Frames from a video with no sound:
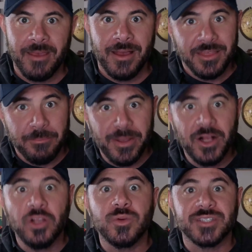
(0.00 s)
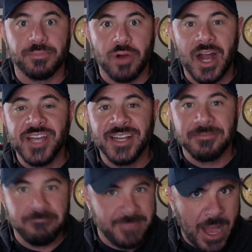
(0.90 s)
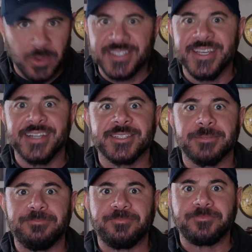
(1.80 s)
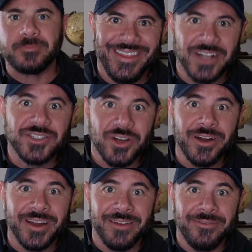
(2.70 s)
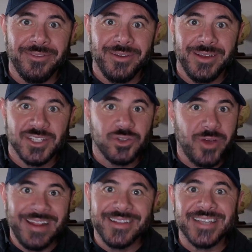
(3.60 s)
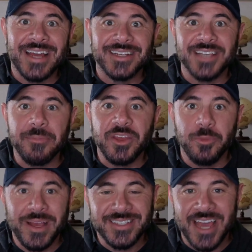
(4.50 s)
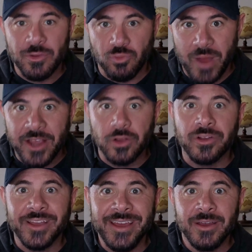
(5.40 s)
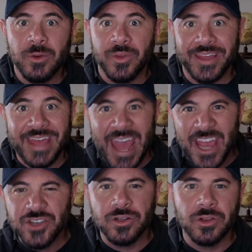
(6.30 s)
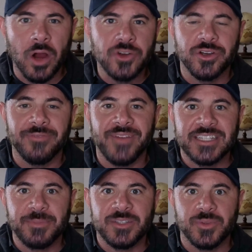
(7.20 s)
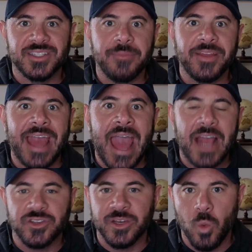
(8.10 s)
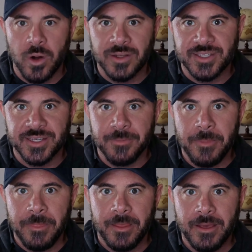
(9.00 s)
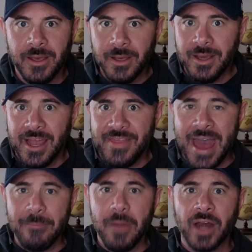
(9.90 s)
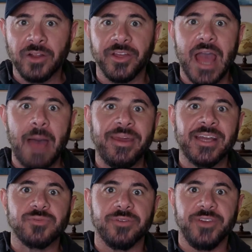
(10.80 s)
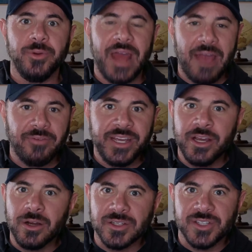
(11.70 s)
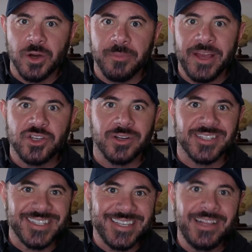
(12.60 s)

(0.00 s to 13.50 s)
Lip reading: The build was the project, now it sits. The alternative is treating the site as something you maintain regularly with occasional larger investments when something actually warrants it. In that model, the copy gets reviewed every year or so to make sure it still